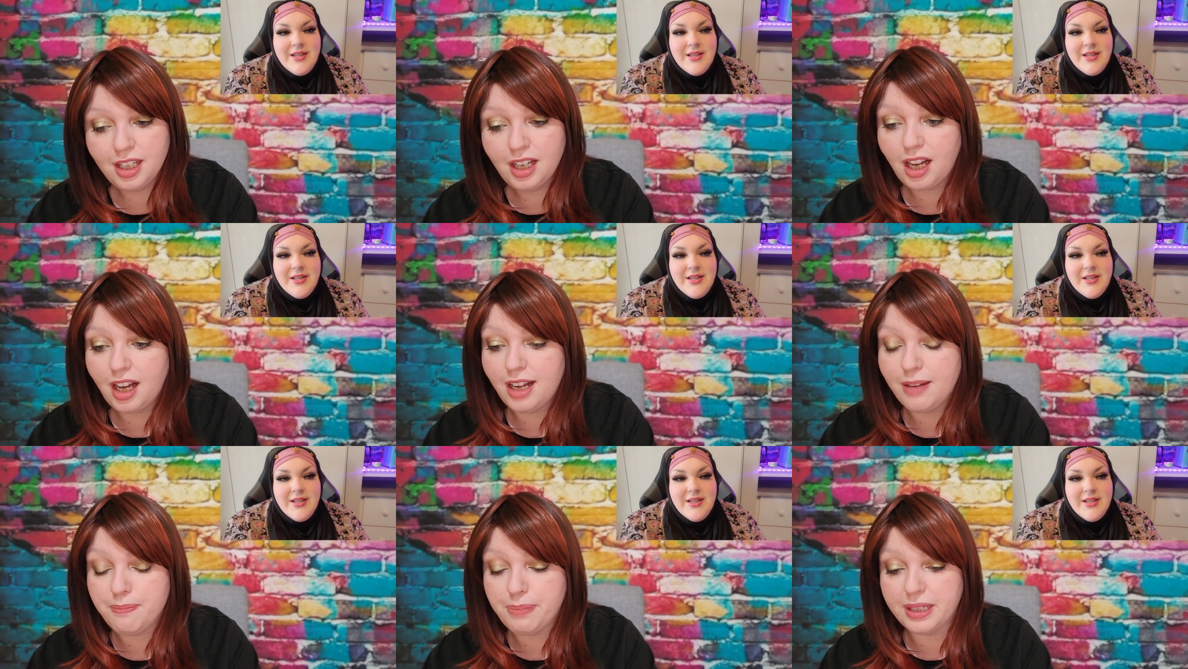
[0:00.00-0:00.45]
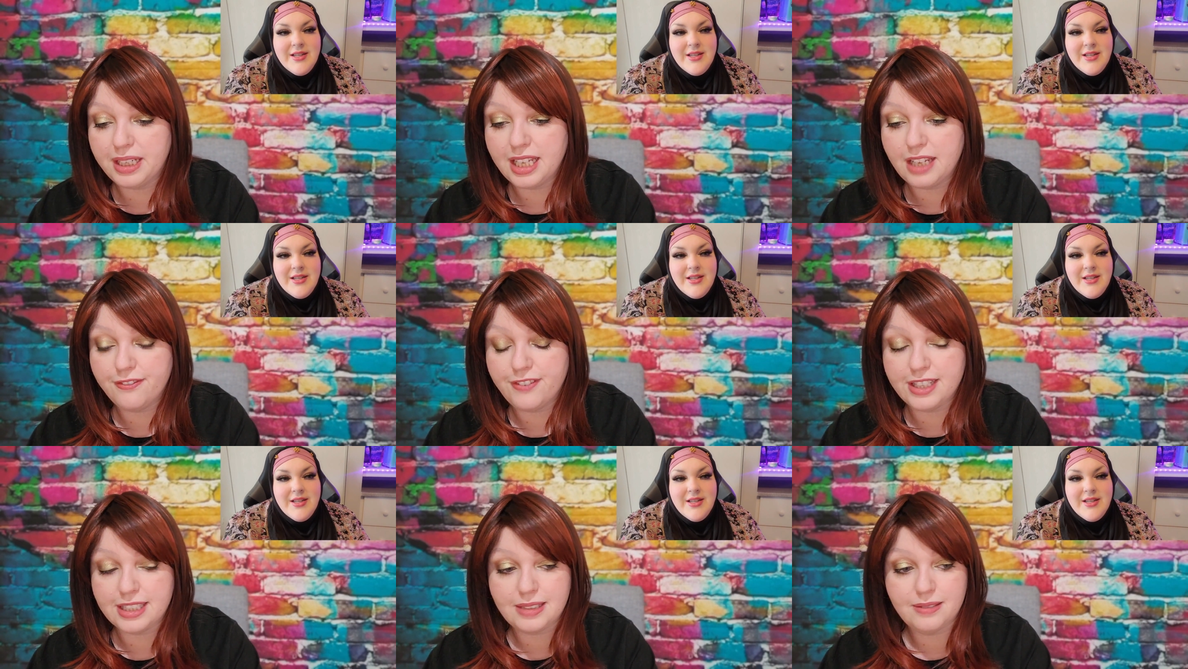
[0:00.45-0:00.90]
Speaker 1: I
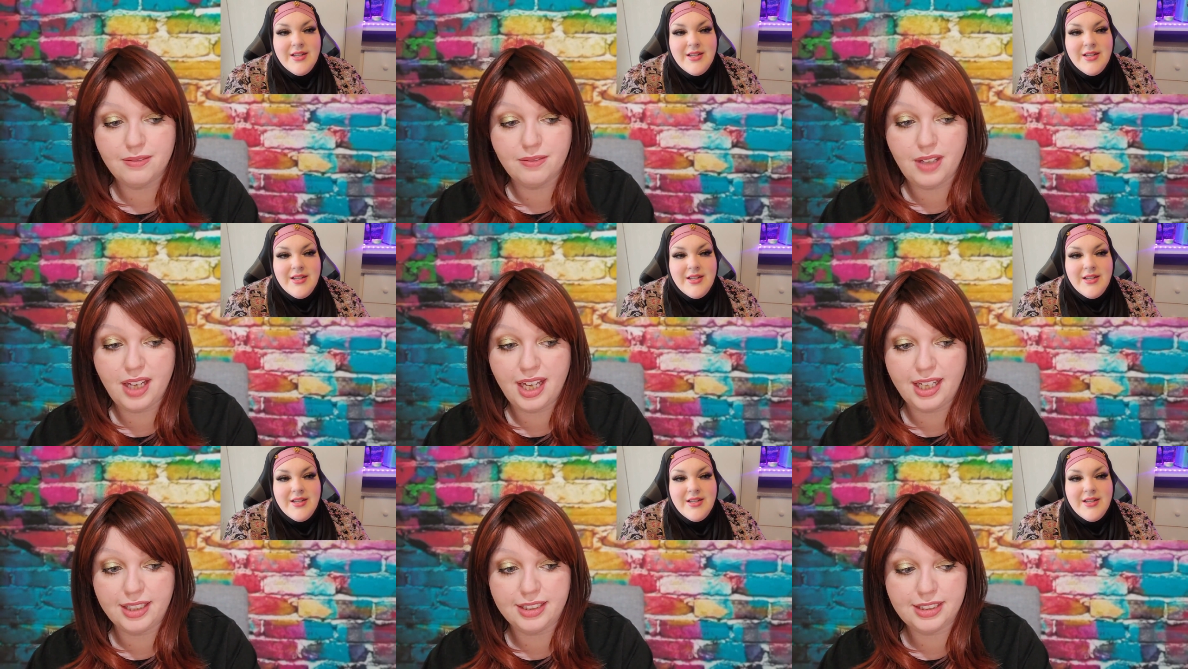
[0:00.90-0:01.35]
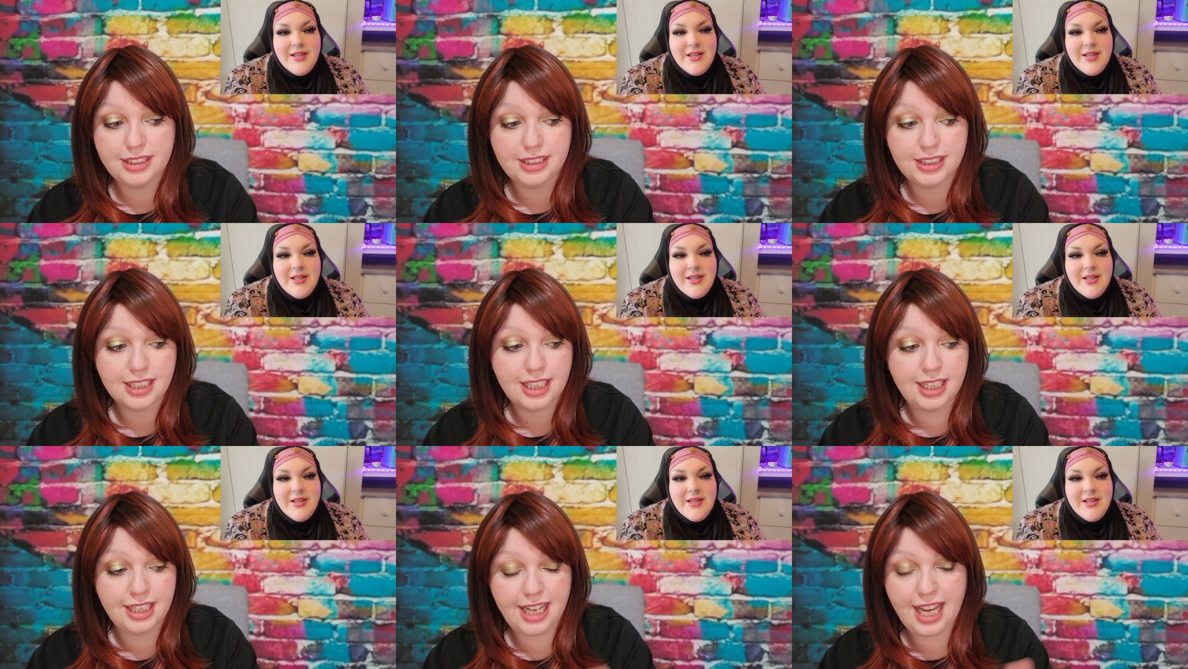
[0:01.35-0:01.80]
believe it's
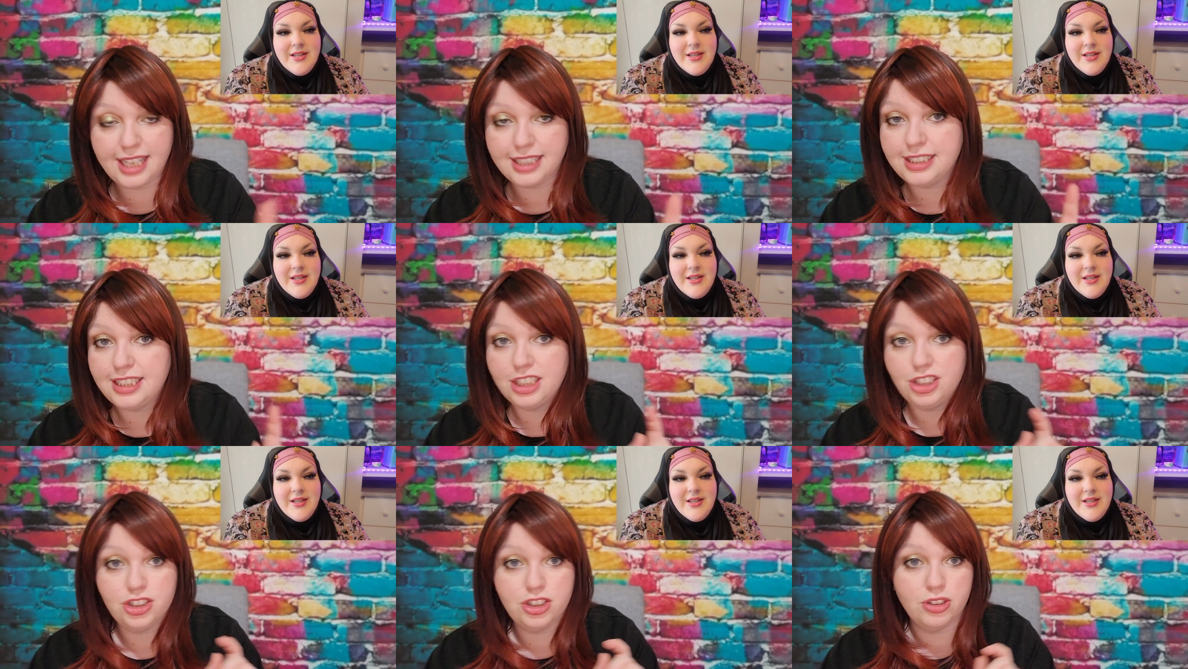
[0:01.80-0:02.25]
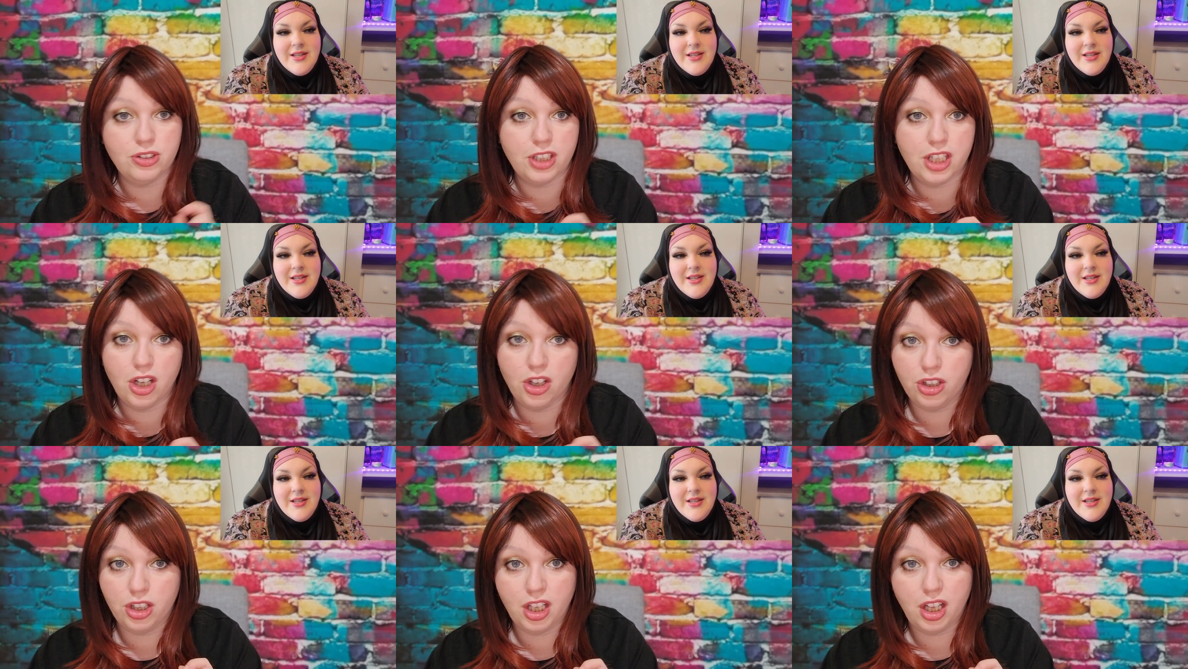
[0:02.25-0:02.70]
connected to the
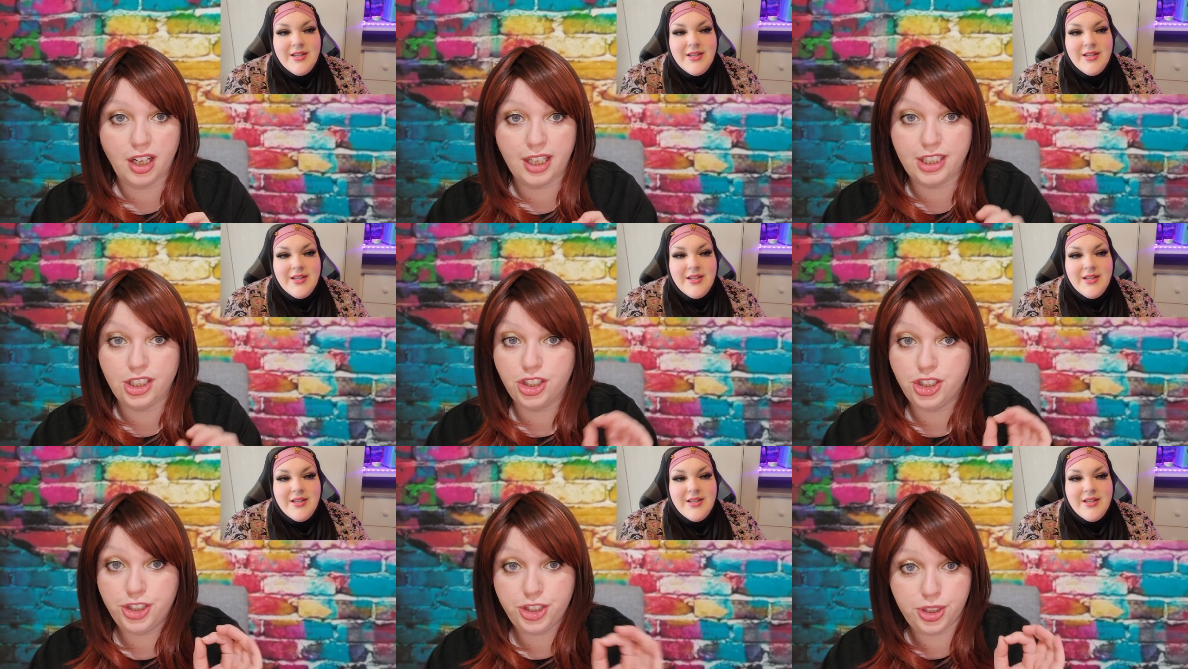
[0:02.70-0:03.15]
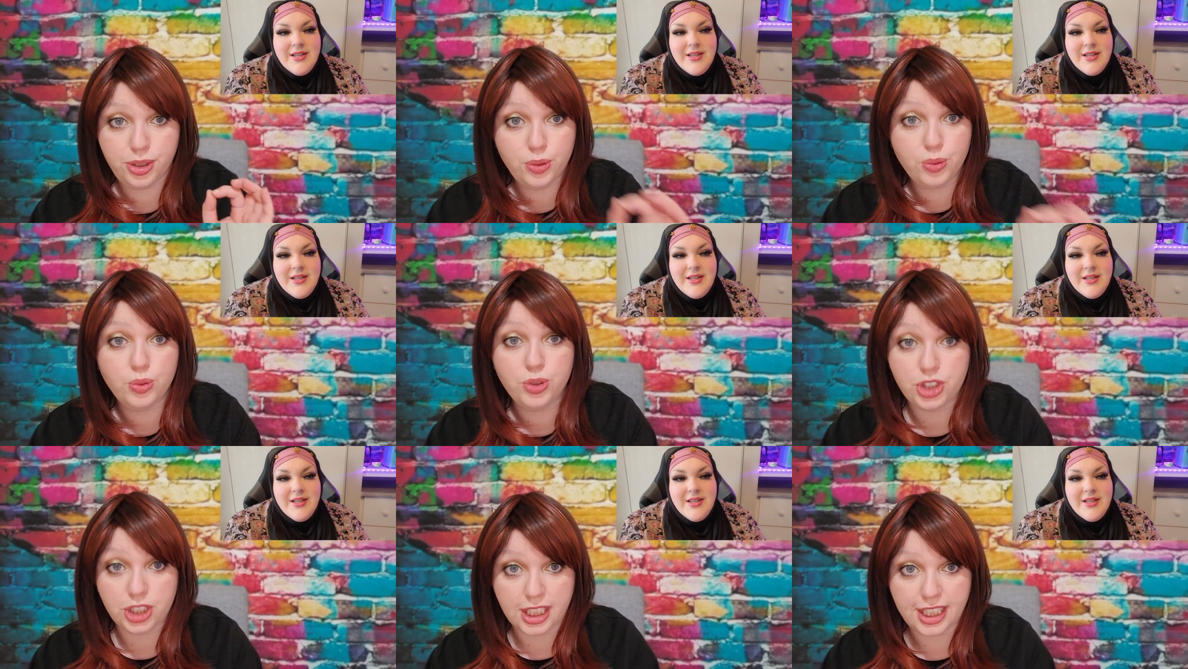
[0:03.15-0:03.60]
online
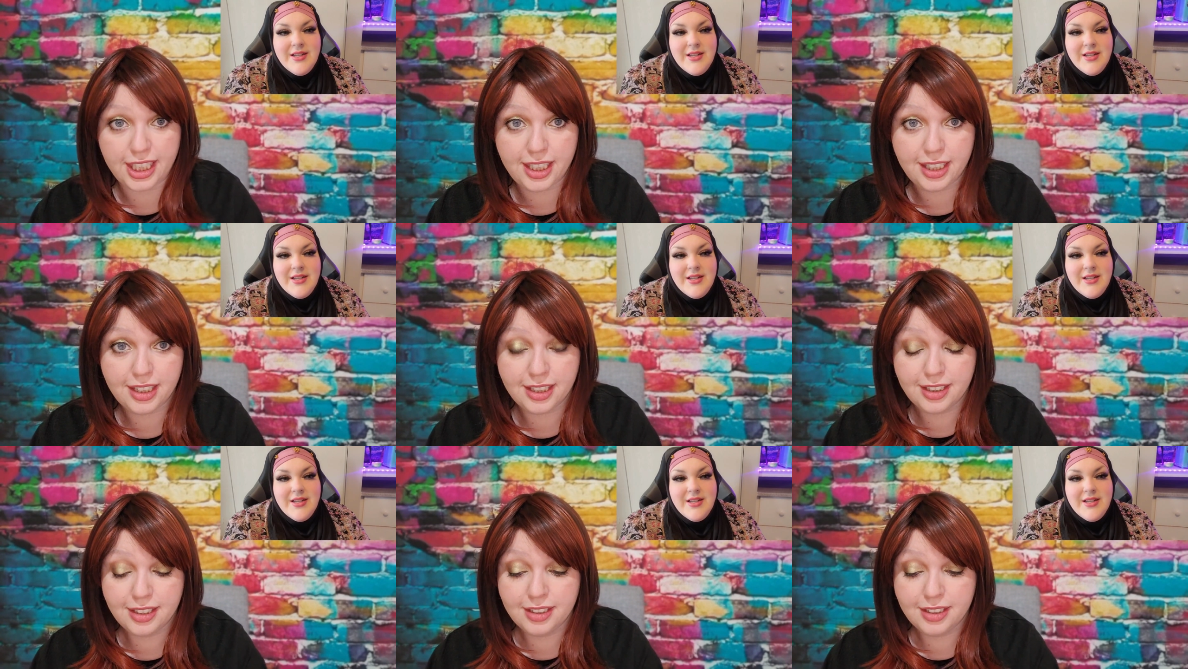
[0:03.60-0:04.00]
hugely,